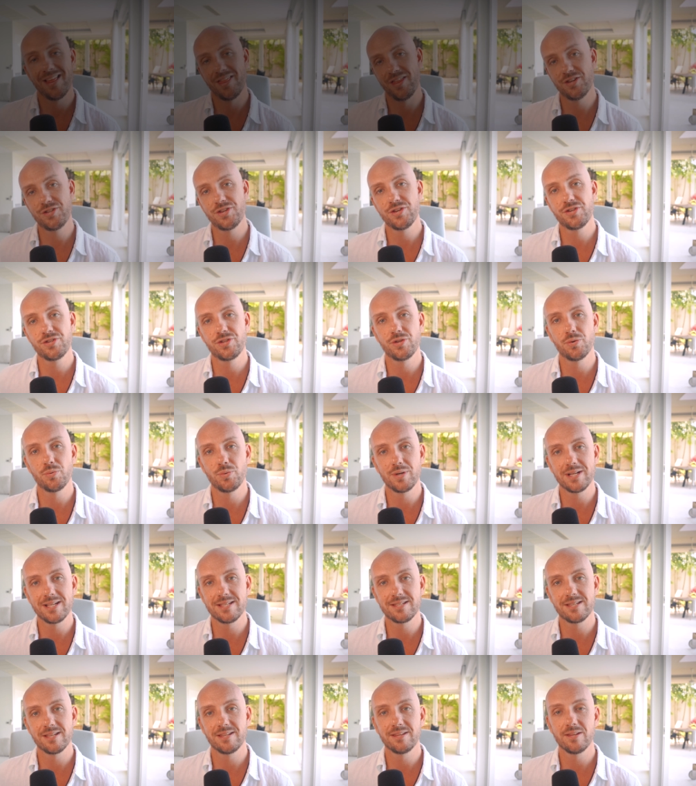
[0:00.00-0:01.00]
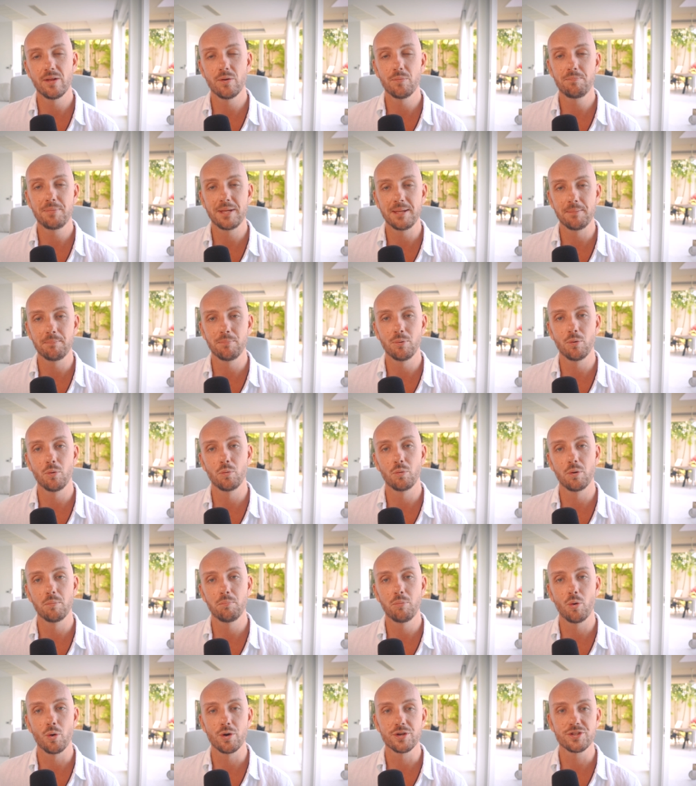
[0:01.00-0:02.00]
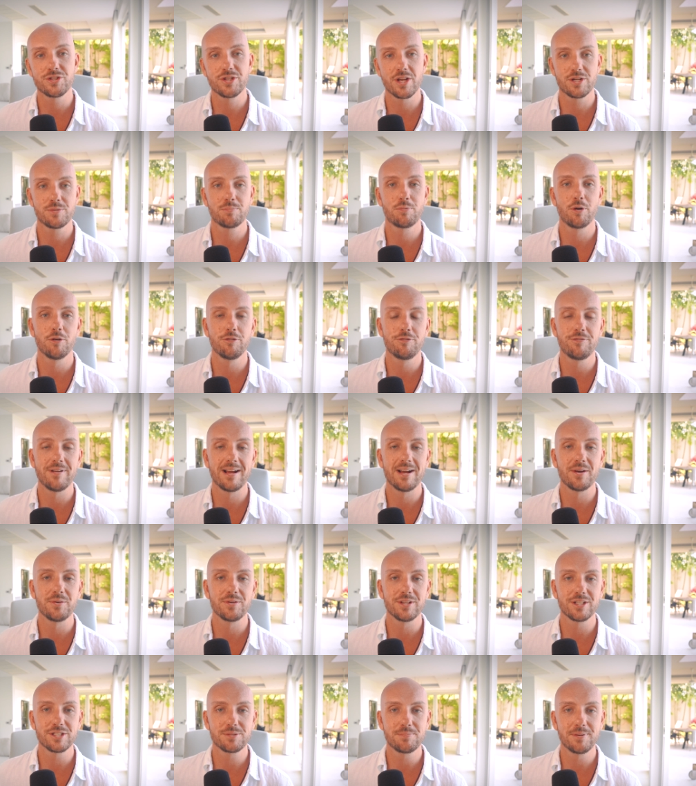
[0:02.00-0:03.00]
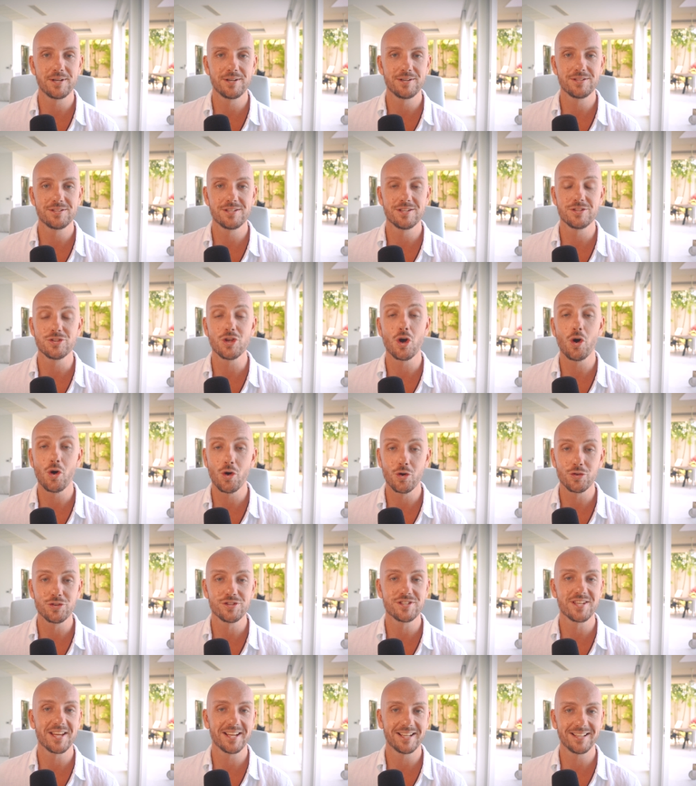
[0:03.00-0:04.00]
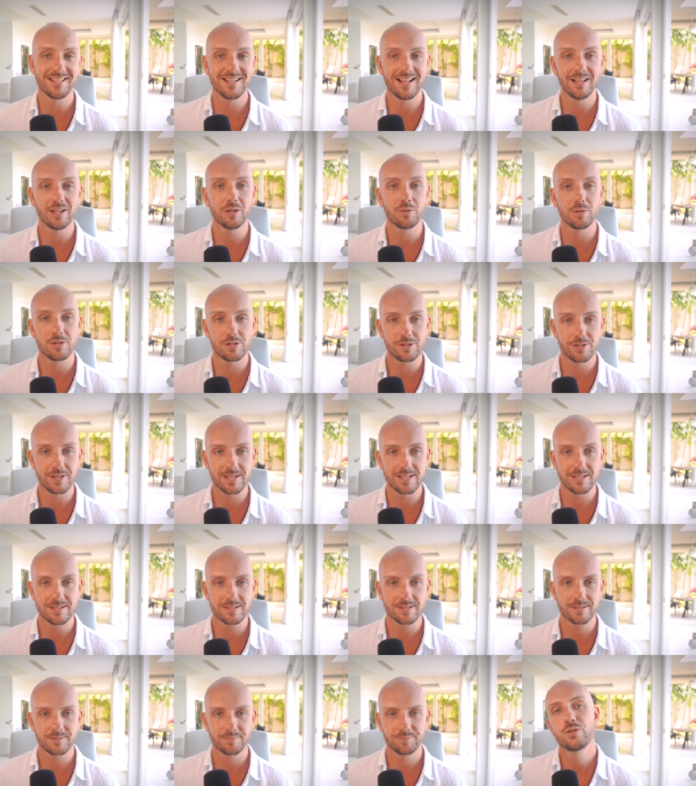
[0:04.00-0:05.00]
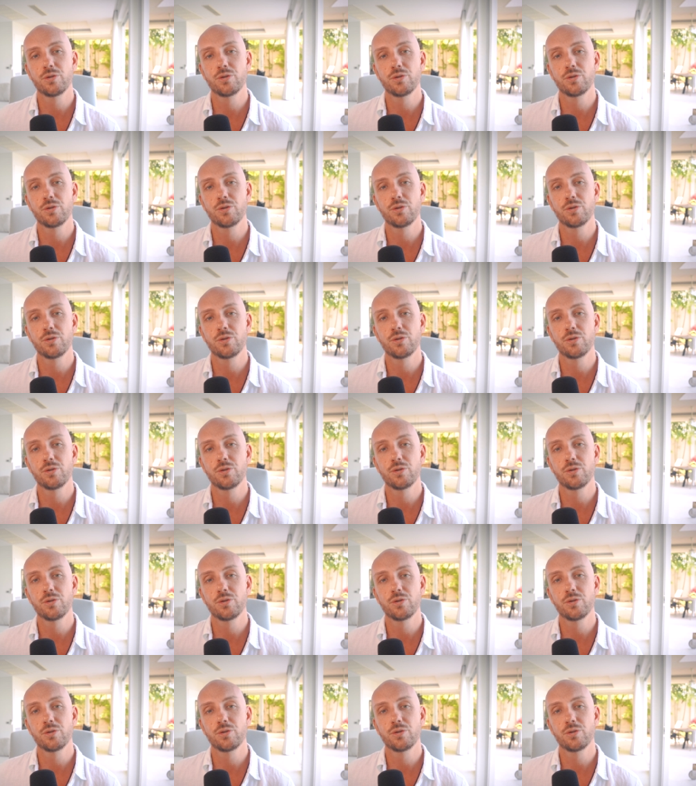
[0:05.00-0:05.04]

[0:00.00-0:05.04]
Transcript: This is the reason that people report such profound experiences on psychedelic retreats.